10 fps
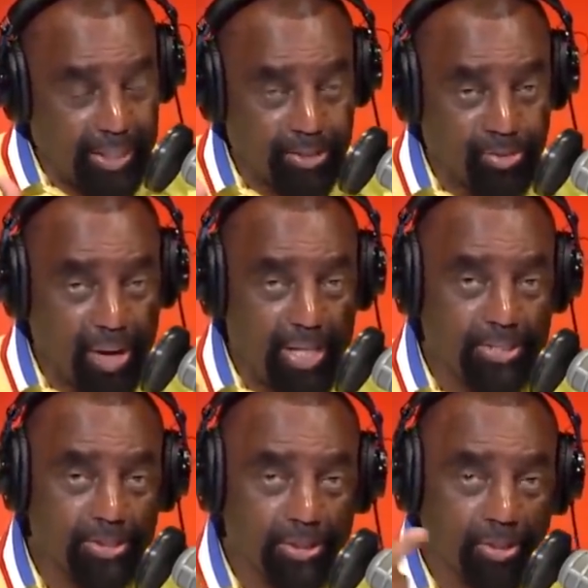God in
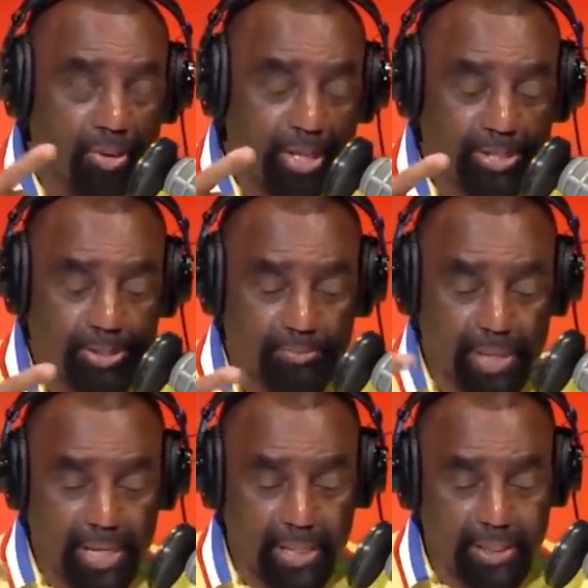Christ,
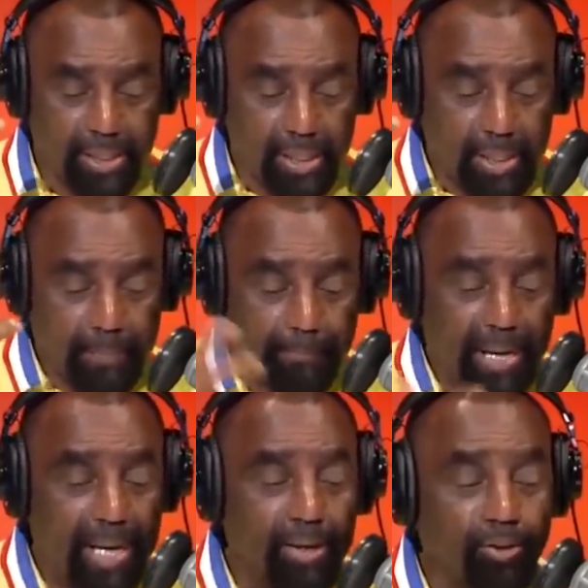Christ in man,
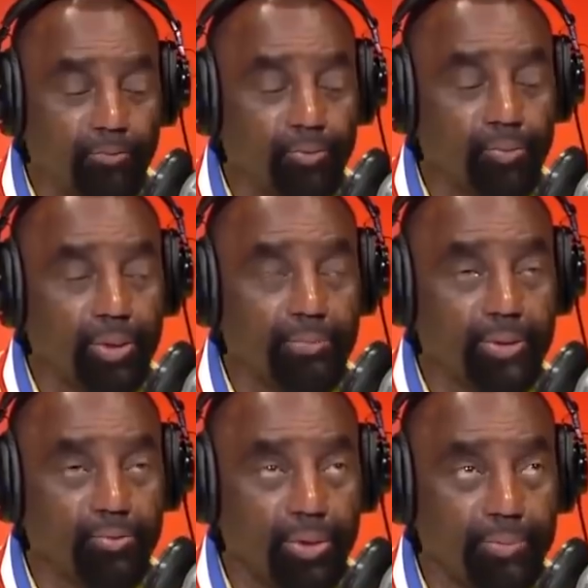man over
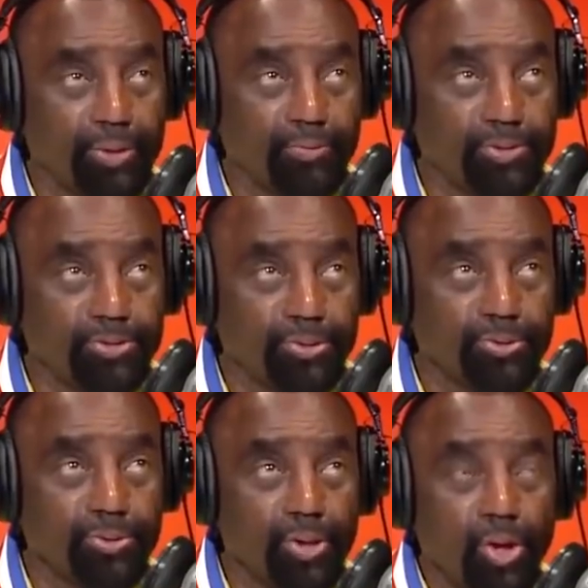woman, woman over
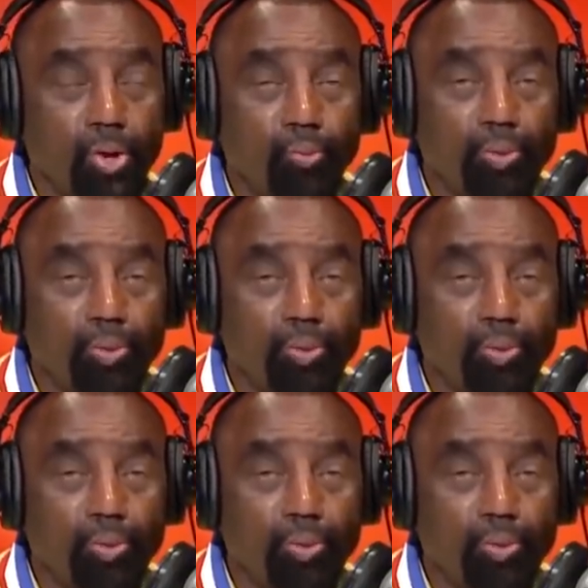children.